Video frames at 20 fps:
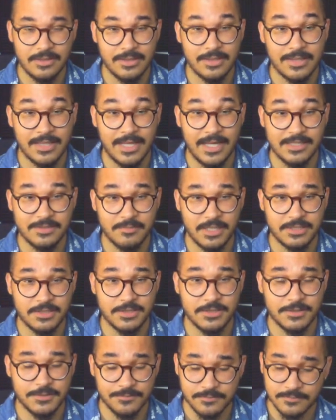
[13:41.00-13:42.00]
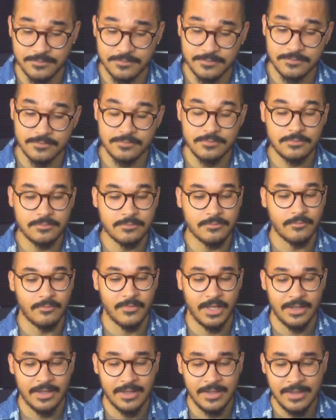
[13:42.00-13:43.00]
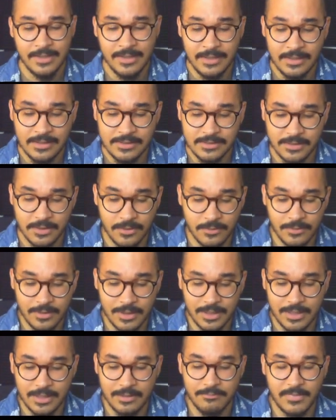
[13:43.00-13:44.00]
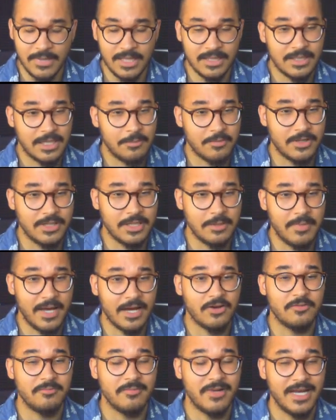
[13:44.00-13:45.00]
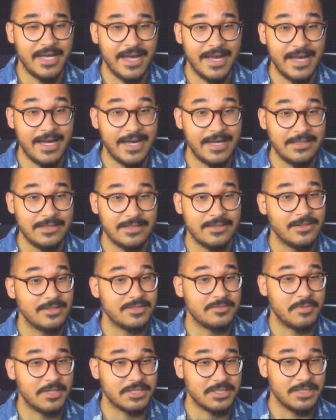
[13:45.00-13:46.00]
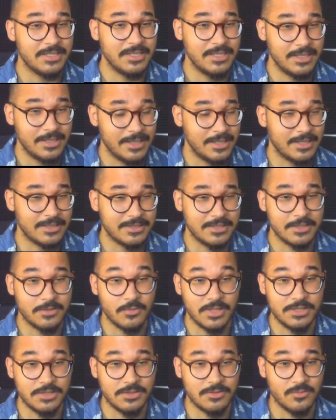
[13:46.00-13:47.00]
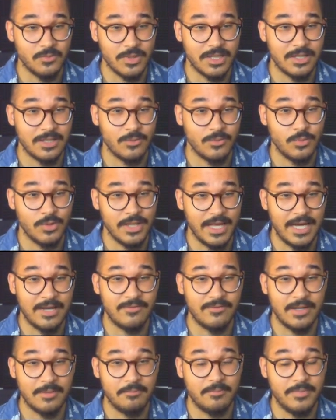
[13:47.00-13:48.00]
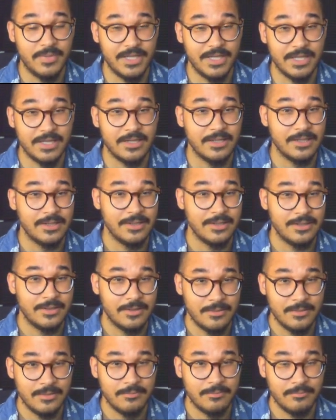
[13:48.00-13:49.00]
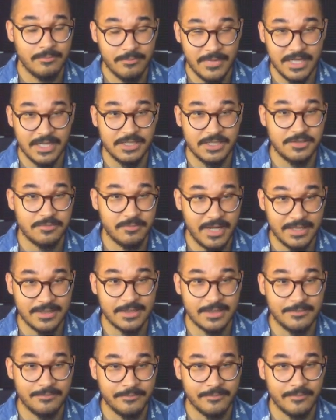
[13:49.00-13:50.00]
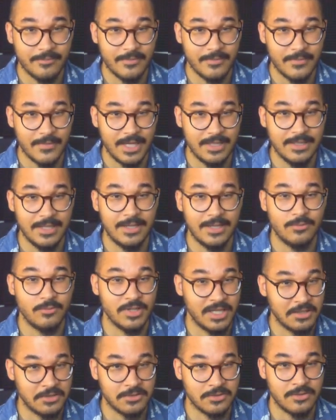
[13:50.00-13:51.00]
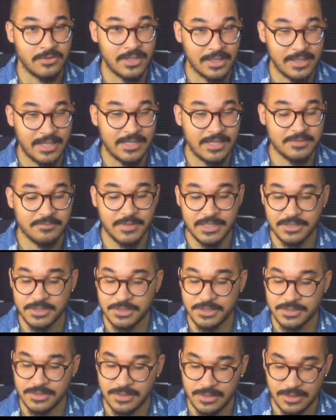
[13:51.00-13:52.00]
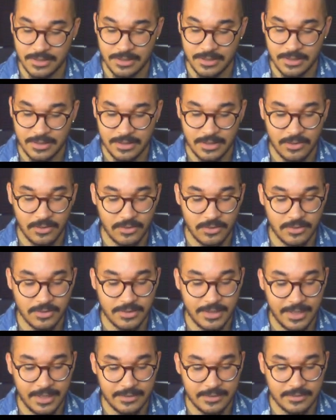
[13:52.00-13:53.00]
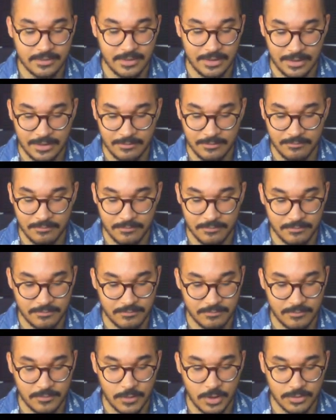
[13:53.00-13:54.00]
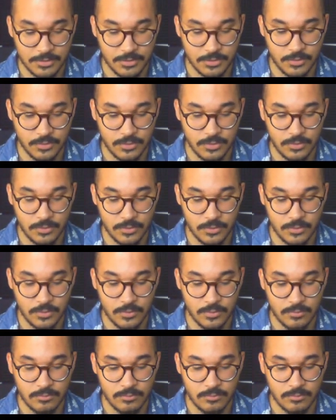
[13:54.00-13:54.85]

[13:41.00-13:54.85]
class matches. So I'll keep her in the back of my head, especially in a situation where we'll have a big mage meta, and then we get thrown a class match. Other than that, not too